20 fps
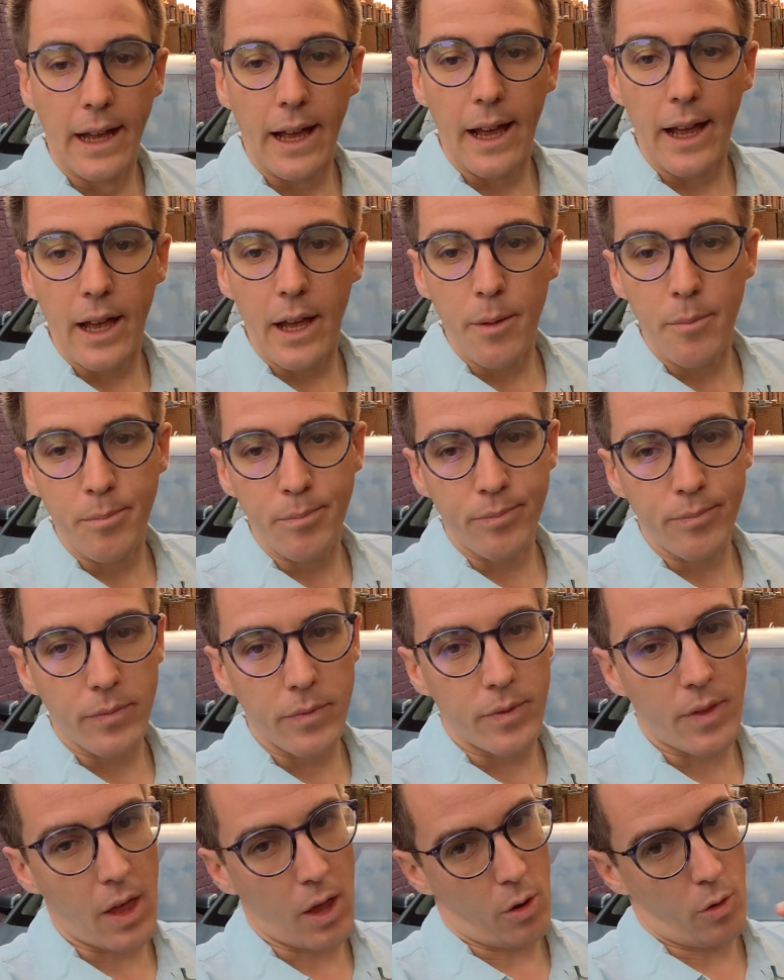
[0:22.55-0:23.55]
um,
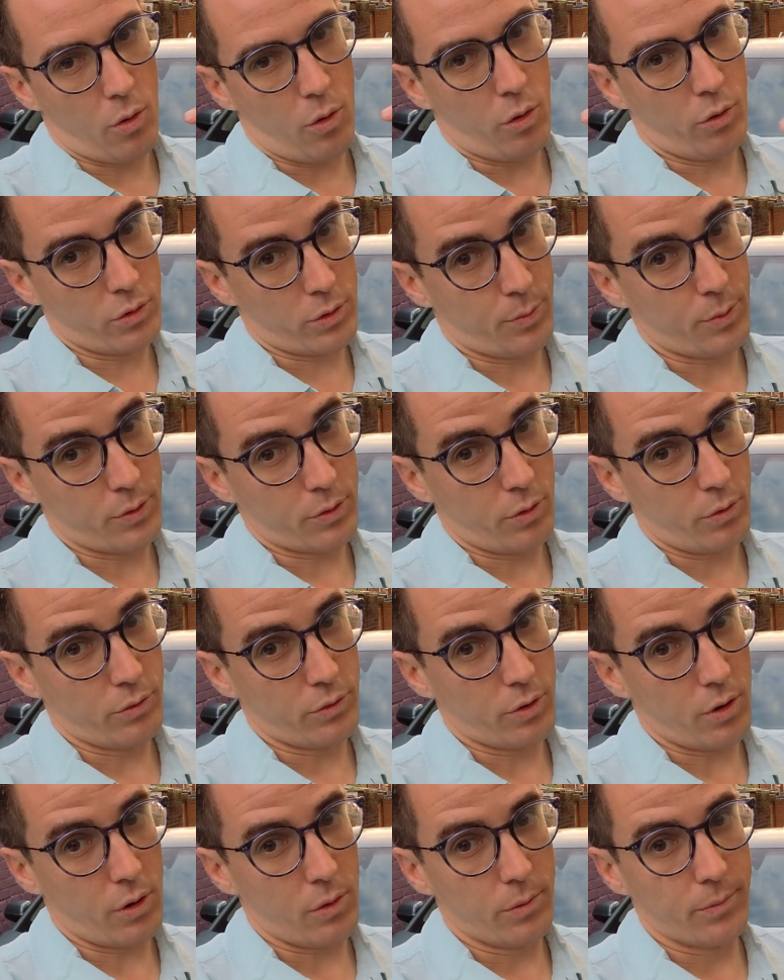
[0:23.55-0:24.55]
their Octopus
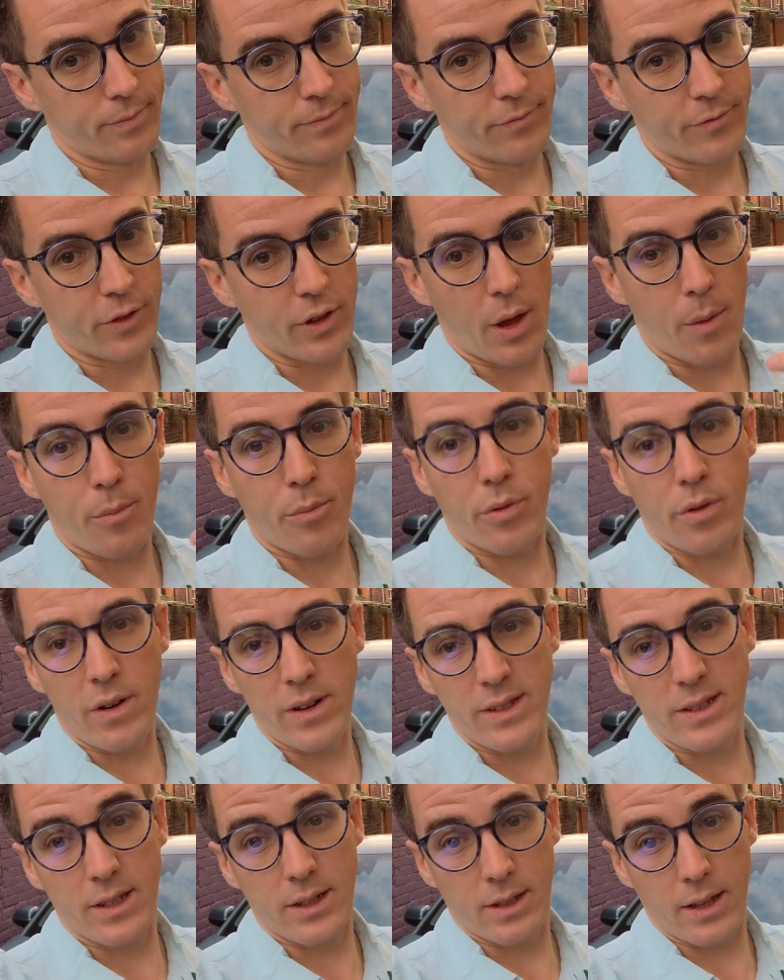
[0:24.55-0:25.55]
also, for that
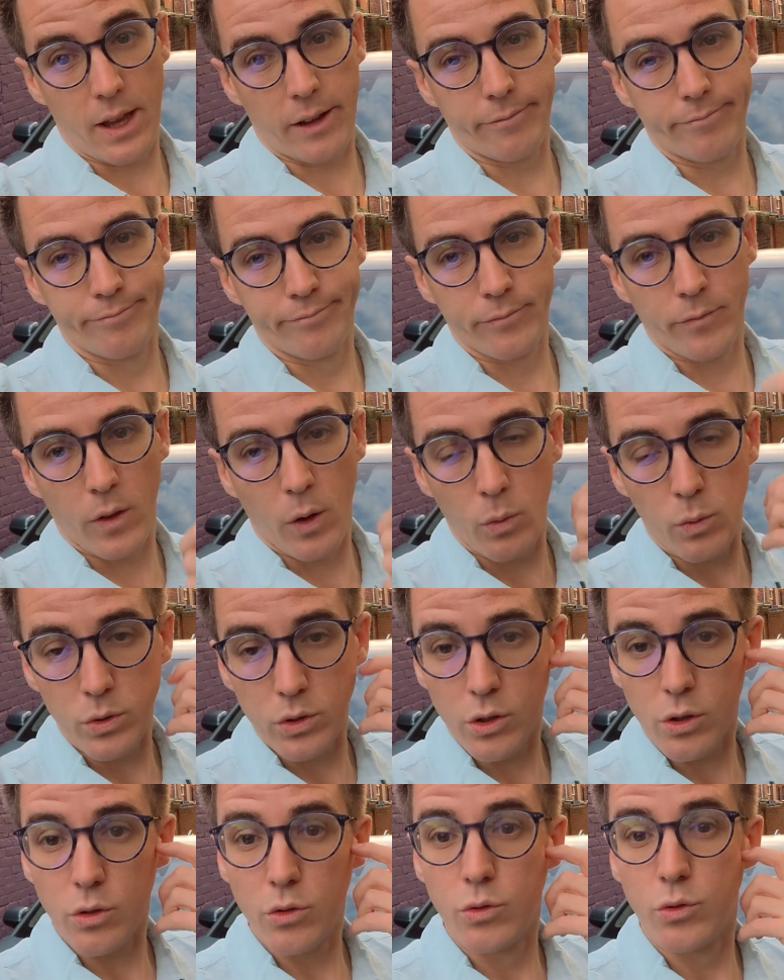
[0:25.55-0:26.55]
price discount,
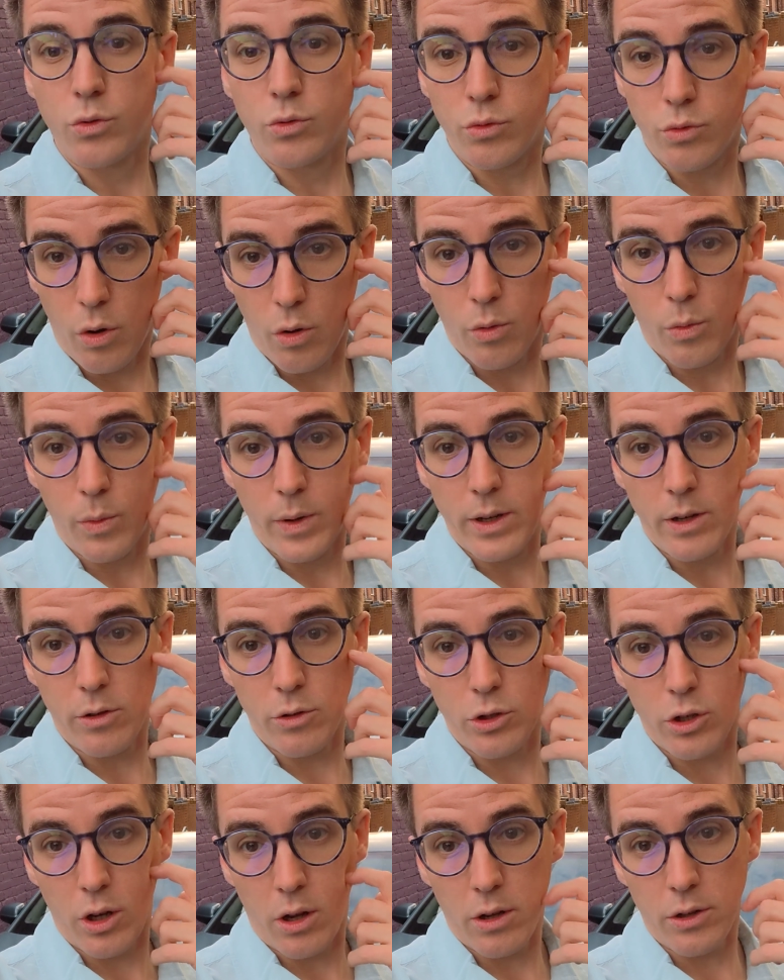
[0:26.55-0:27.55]
wants to control when your
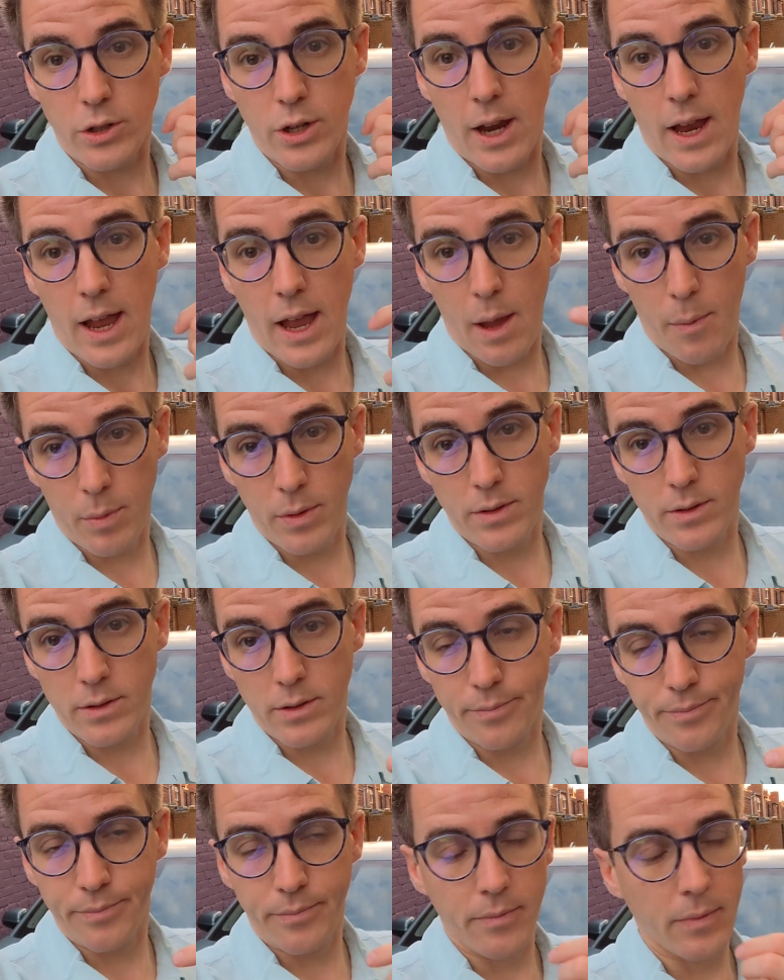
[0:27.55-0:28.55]
charge
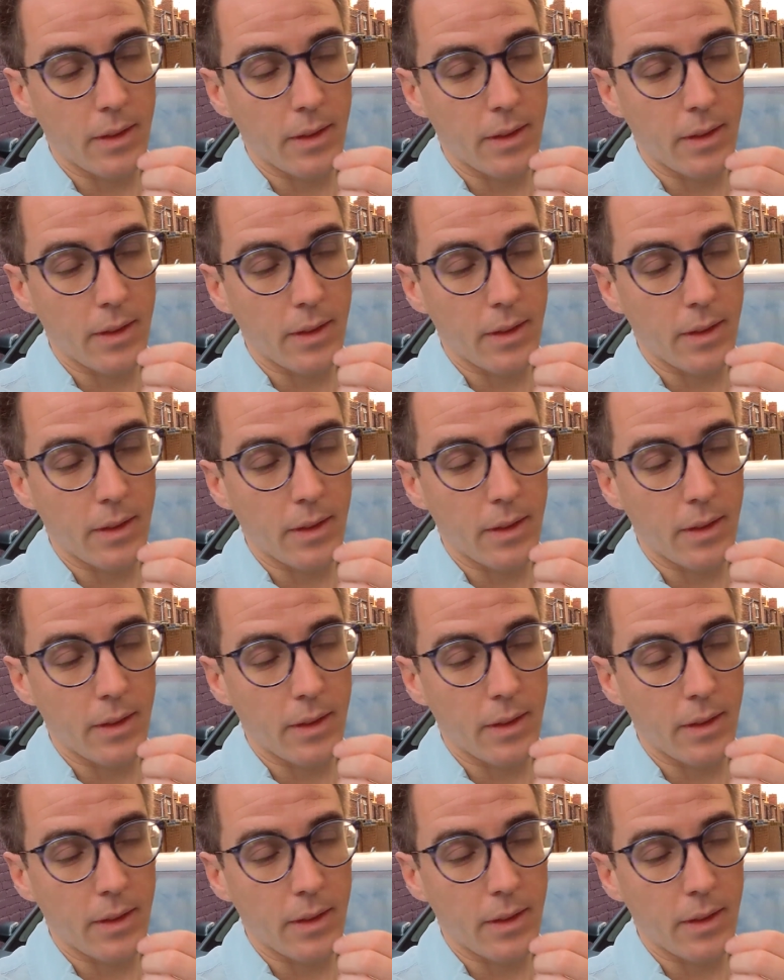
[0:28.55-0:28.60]
happens.